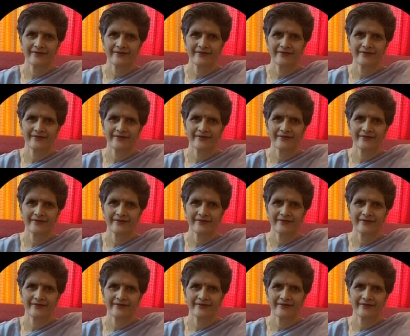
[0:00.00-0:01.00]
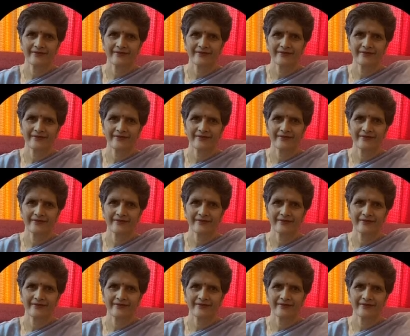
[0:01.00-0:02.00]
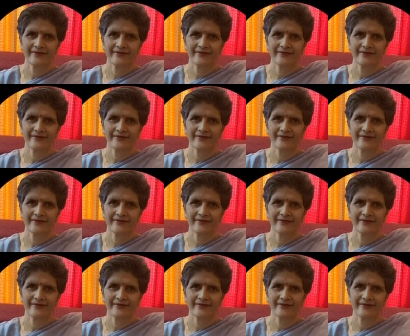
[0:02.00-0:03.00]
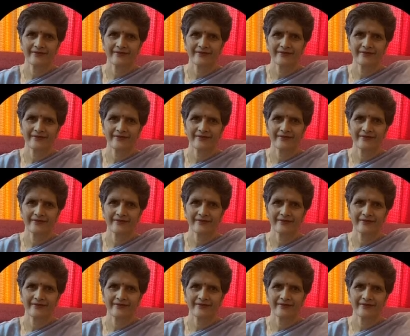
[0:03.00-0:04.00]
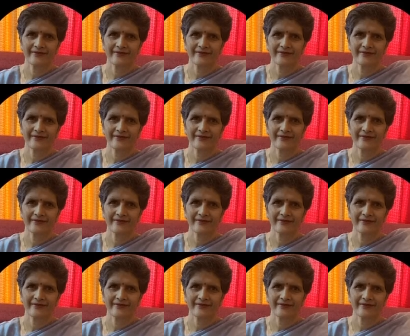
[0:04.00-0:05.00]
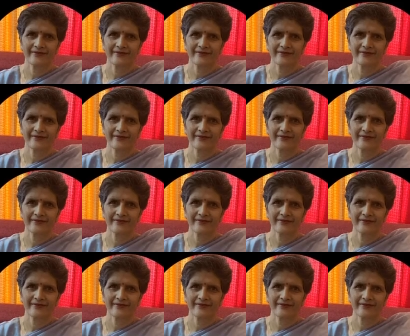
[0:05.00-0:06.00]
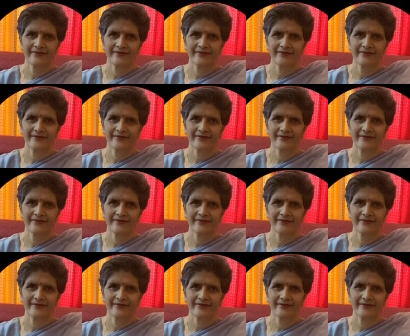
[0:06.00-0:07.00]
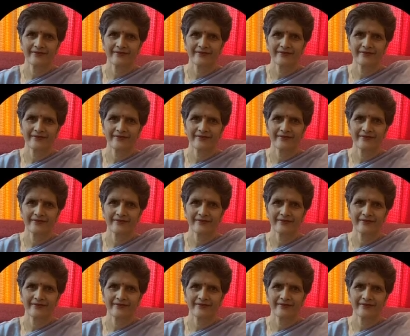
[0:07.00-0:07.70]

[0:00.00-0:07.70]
(no one is talking)